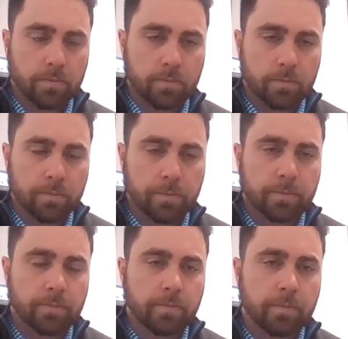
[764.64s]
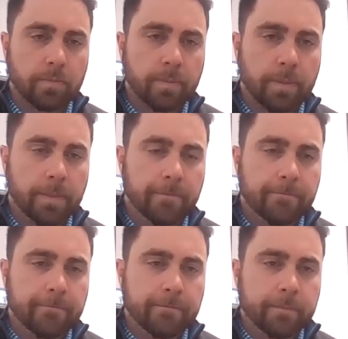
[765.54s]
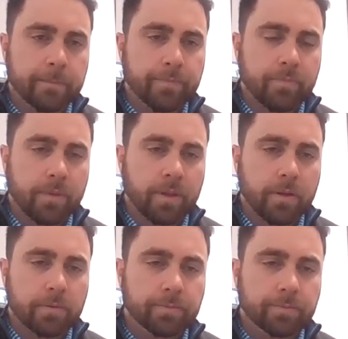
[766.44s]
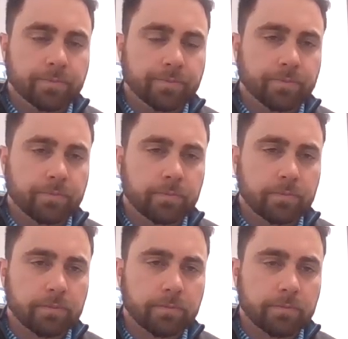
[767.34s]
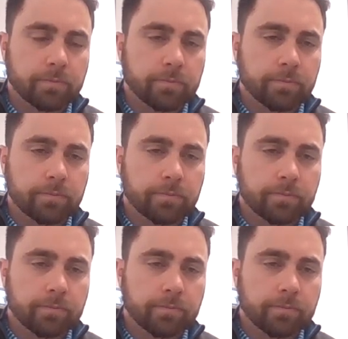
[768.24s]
(silent)